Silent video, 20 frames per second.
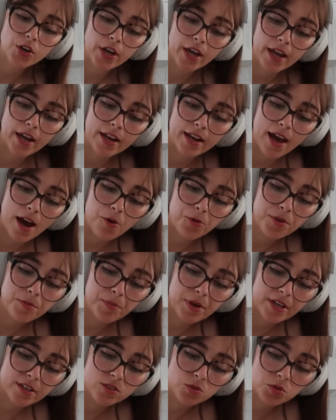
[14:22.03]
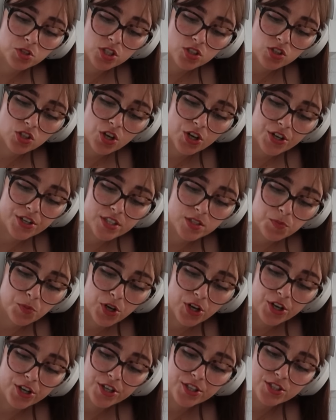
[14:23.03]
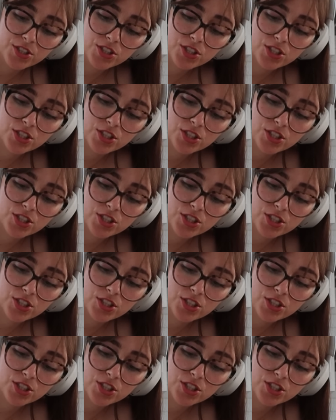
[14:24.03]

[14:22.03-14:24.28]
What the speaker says: Okay, and now we mix, which is the hardest part.